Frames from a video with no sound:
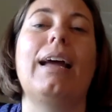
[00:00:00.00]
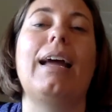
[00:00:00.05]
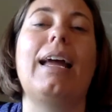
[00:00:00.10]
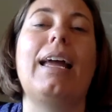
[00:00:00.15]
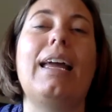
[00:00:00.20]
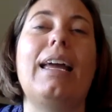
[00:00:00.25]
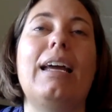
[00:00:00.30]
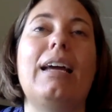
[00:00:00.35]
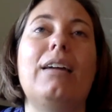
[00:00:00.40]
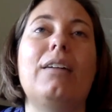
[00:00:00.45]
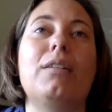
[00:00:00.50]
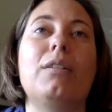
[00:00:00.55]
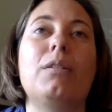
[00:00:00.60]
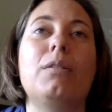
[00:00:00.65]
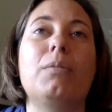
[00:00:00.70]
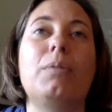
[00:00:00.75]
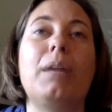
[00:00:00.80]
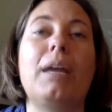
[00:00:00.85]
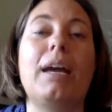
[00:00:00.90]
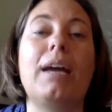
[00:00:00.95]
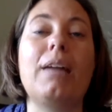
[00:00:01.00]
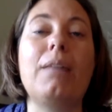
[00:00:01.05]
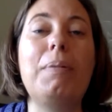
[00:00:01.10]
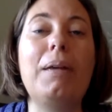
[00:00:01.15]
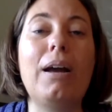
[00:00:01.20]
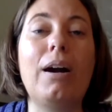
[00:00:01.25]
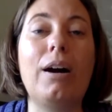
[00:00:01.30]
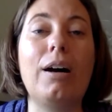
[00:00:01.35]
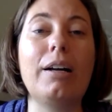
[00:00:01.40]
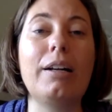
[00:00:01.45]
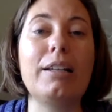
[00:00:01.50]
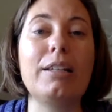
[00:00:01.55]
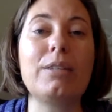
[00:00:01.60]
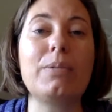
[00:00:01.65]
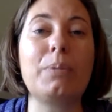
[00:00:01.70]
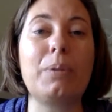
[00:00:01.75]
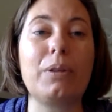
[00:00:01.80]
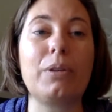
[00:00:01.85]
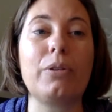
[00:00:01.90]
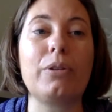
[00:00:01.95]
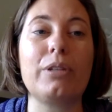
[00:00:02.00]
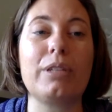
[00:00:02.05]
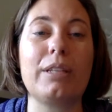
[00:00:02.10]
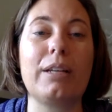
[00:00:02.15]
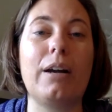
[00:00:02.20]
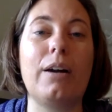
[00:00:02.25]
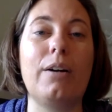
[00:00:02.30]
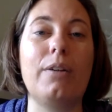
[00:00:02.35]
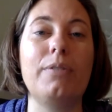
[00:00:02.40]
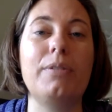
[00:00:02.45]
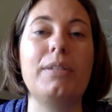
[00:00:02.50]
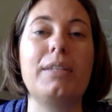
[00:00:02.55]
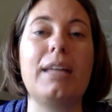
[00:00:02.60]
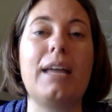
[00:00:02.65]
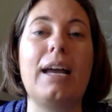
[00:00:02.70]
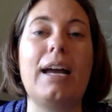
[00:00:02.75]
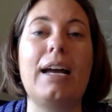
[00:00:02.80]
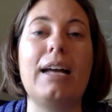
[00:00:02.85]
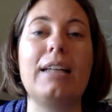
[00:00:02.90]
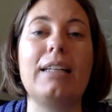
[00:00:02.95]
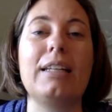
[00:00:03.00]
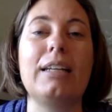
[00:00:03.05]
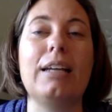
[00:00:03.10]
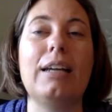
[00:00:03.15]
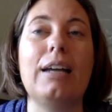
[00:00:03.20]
And we had to be honest with ourselves that